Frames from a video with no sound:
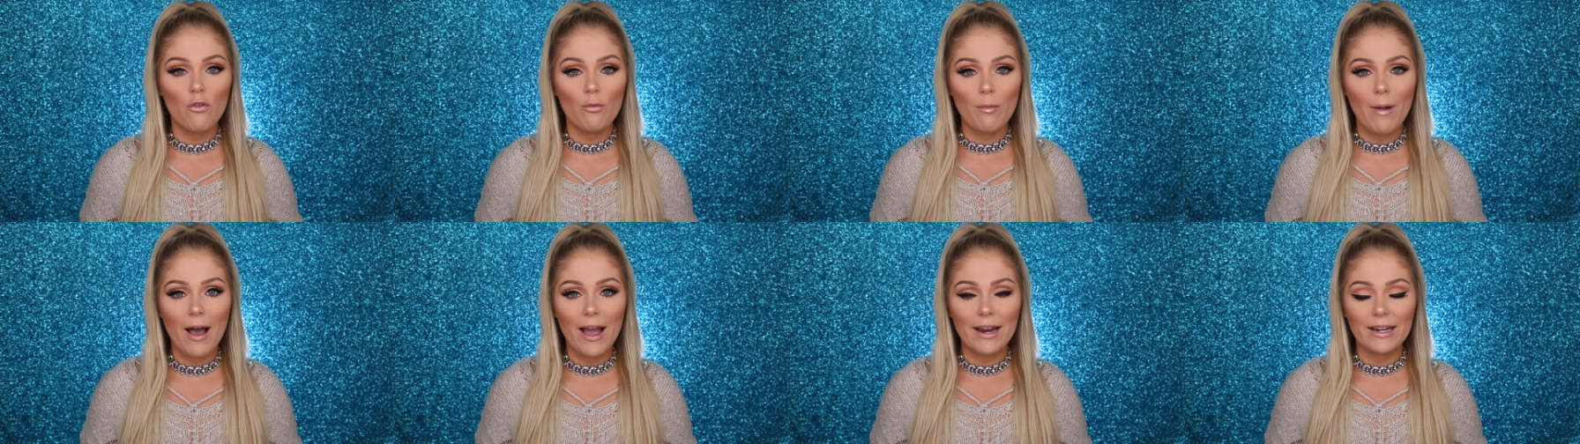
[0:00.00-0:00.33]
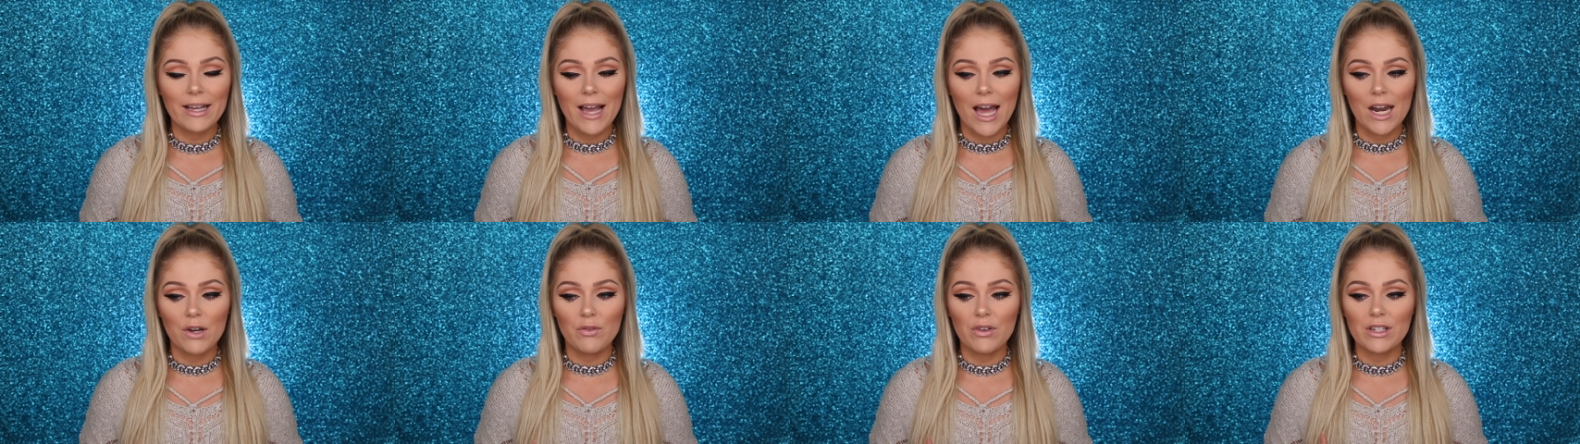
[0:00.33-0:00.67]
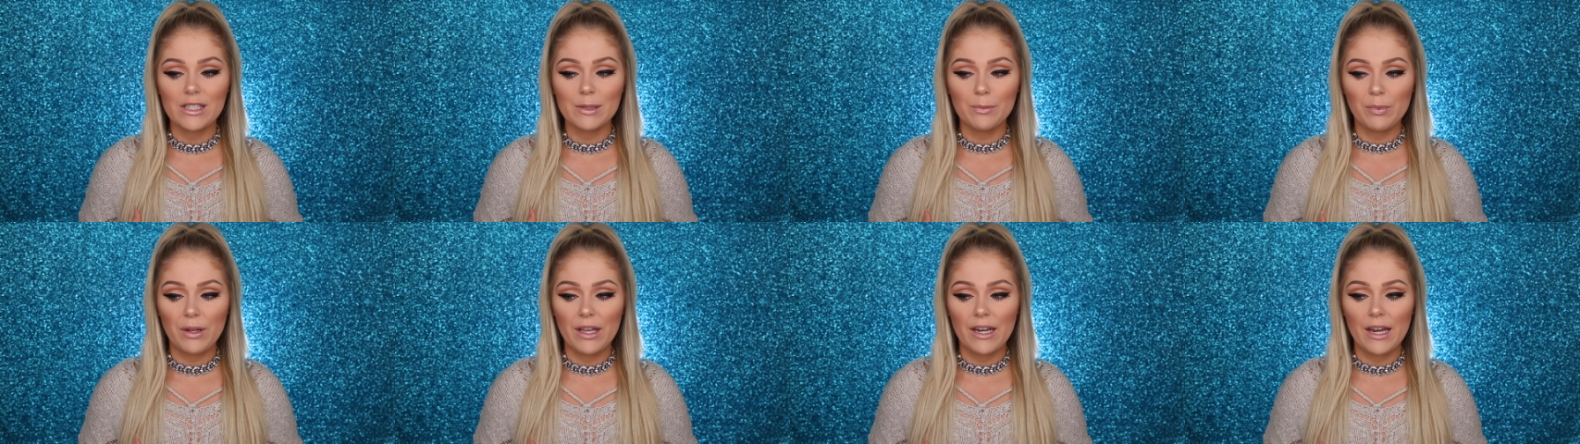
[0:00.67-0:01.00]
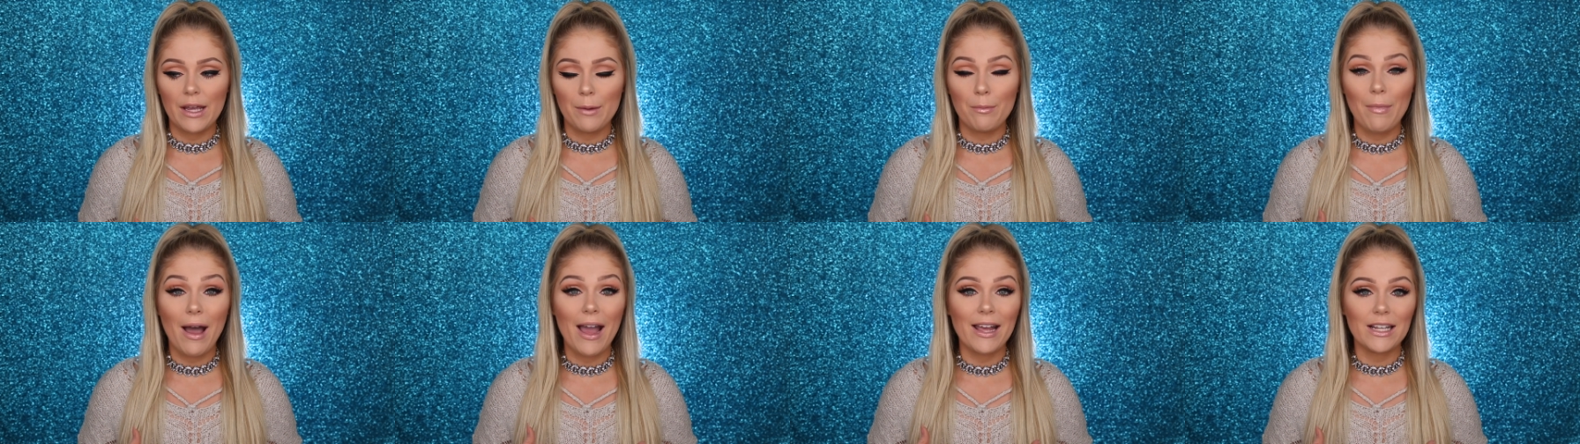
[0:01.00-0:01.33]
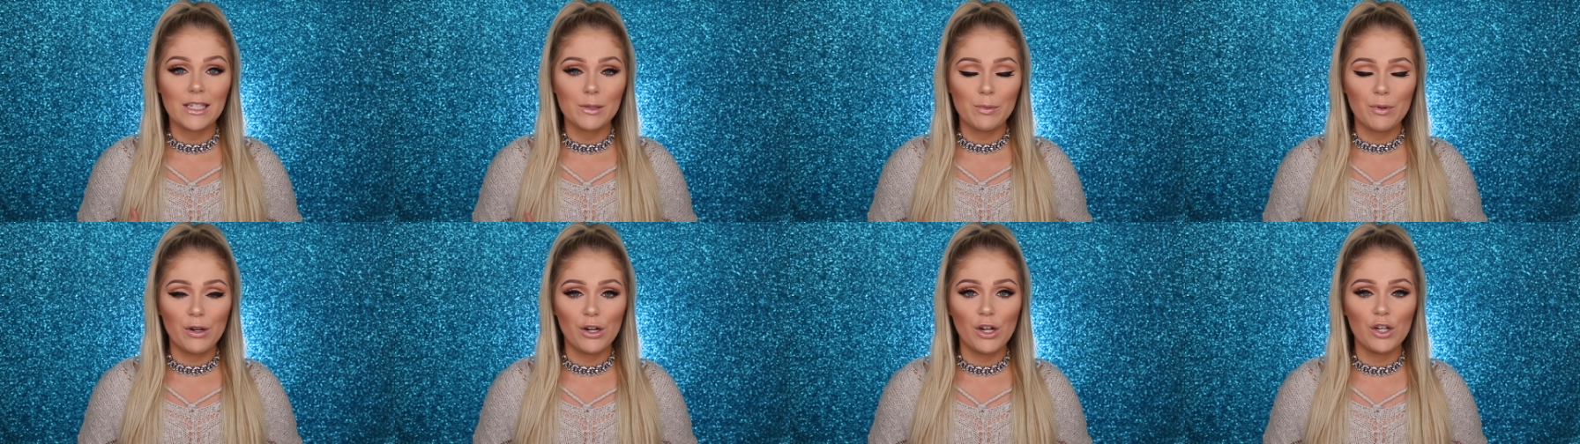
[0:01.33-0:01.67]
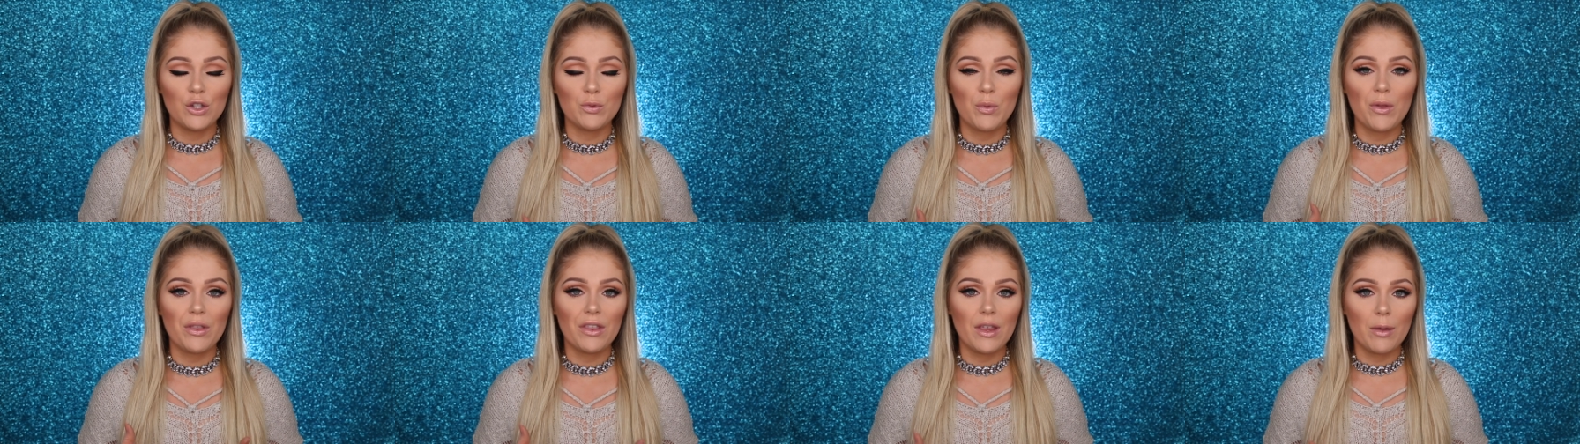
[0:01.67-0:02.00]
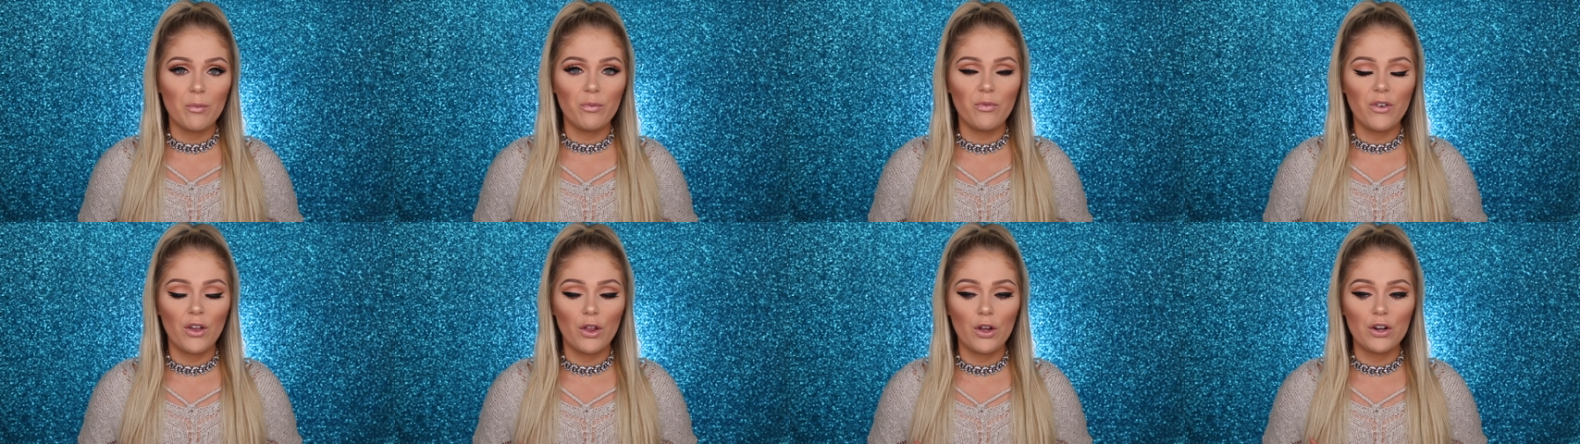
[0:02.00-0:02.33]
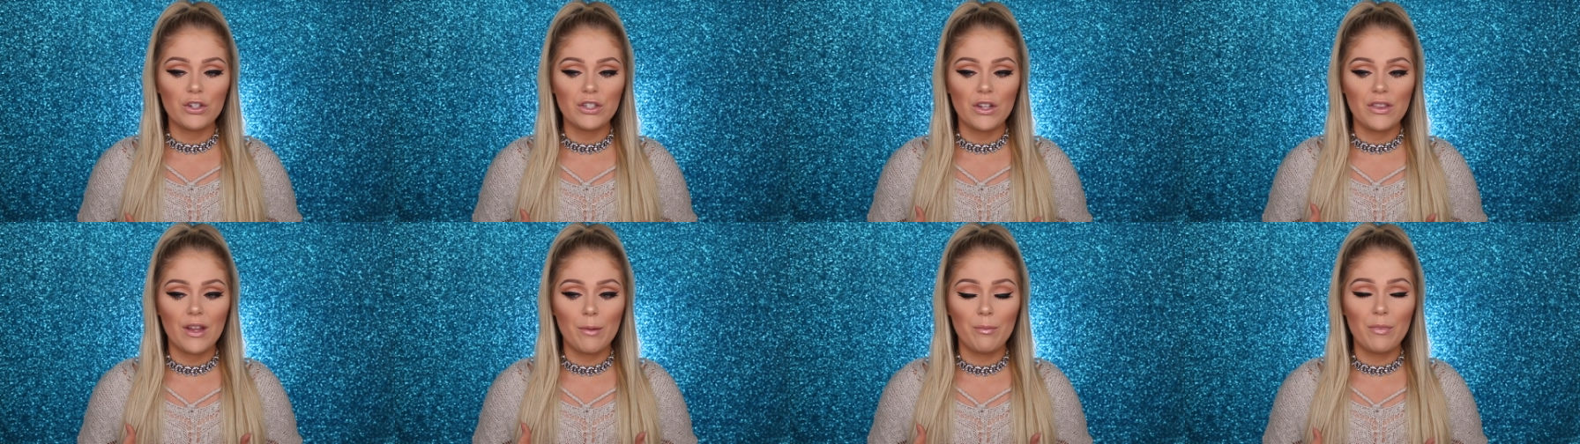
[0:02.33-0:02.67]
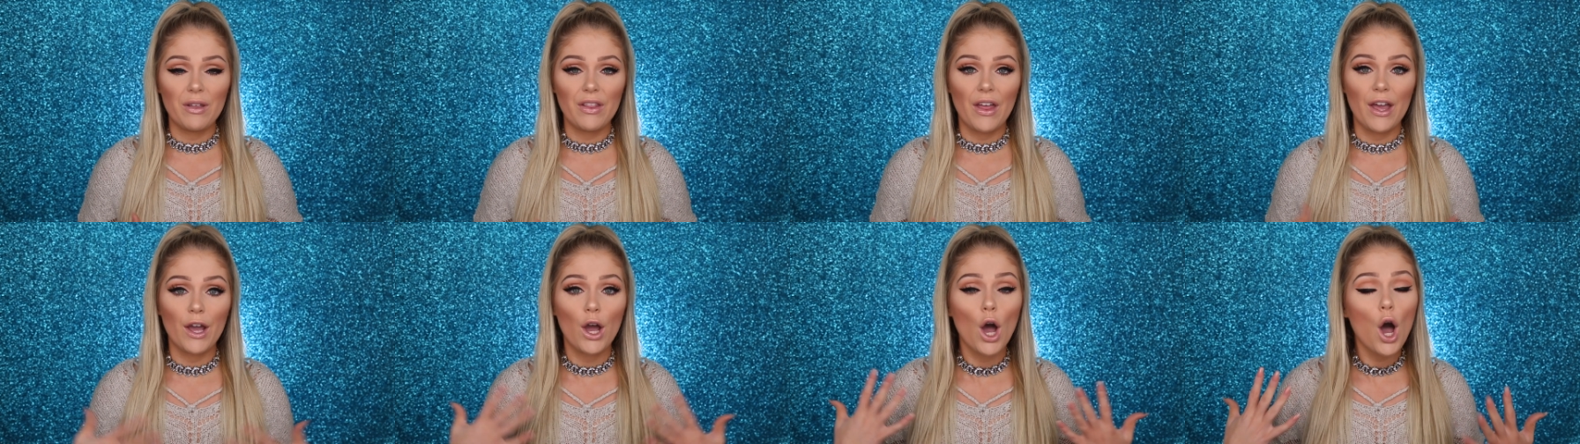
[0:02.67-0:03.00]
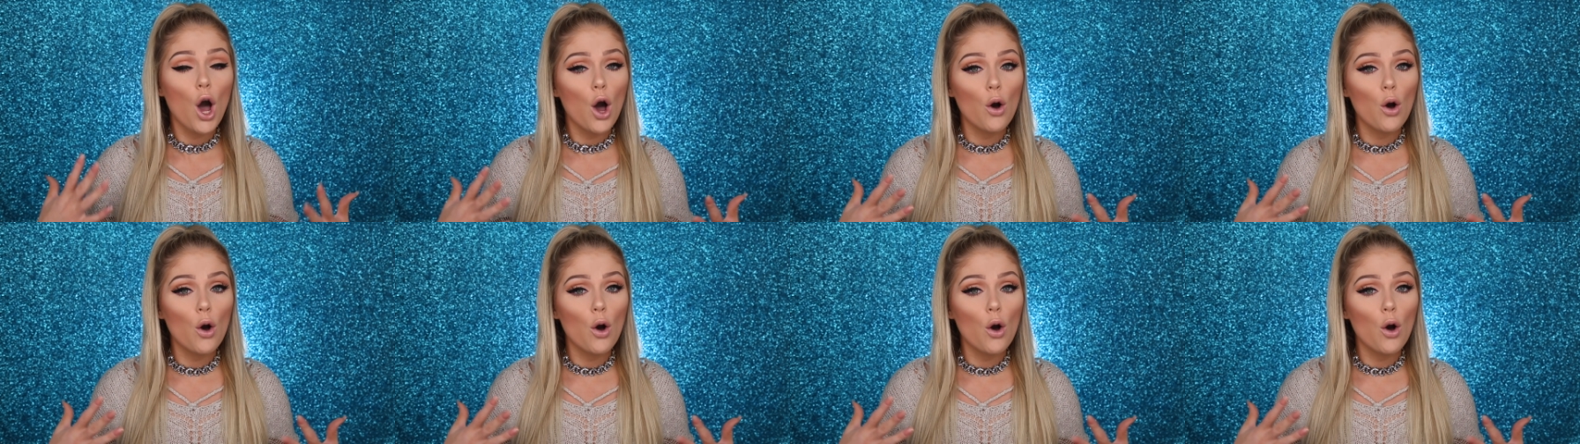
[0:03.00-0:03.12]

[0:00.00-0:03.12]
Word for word: of mine kind of explaining my experience with lip fillers and then be like,